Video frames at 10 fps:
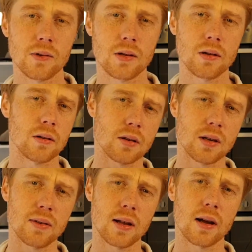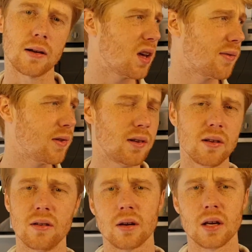you did, give a like. If you
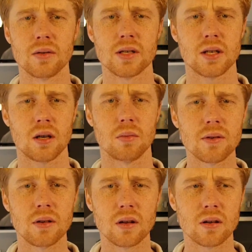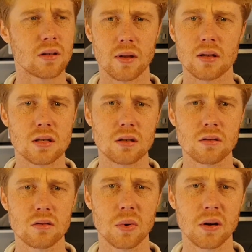did, give a sub. If you didn't, then still
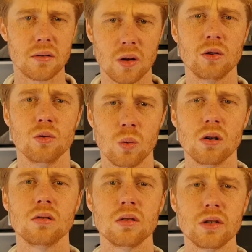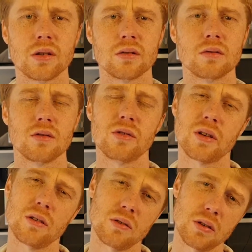do both. You will learn. You
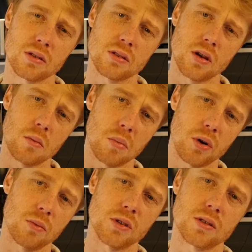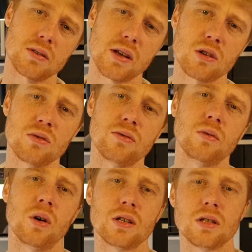can do it. Promise. Thank you for
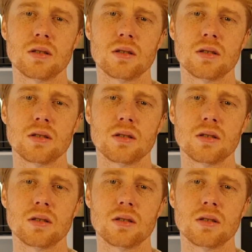watching